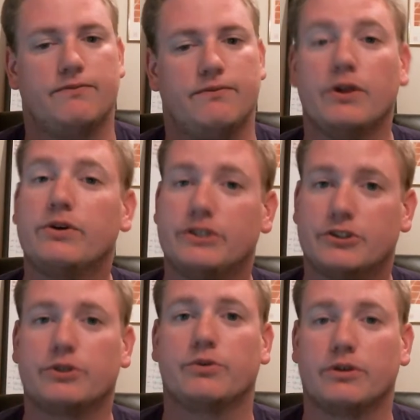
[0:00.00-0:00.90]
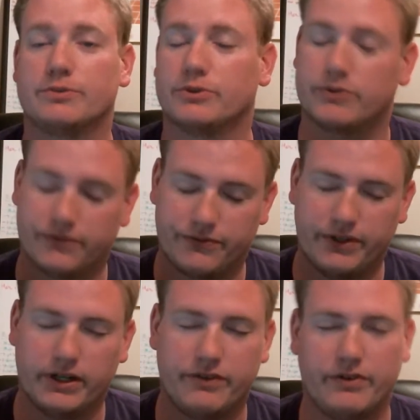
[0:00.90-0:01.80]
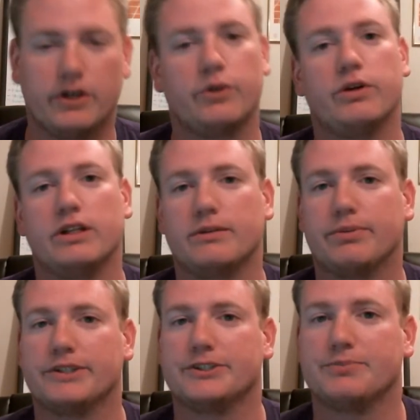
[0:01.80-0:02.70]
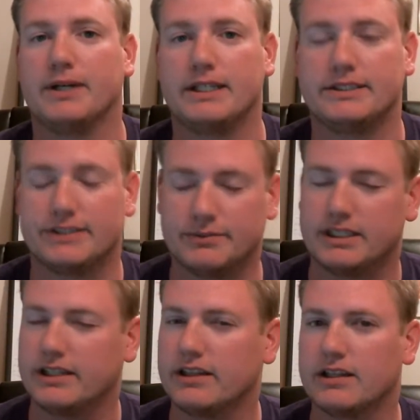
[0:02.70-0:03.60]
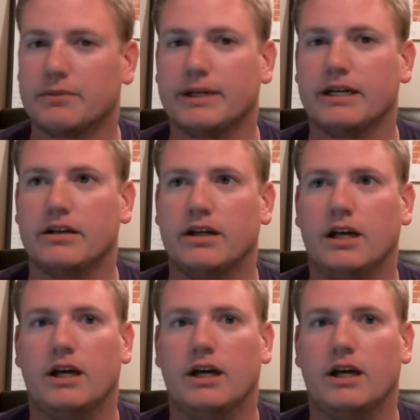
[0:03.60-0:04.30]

Floating trick worms work very, very well on pressured ponds. Something to think about.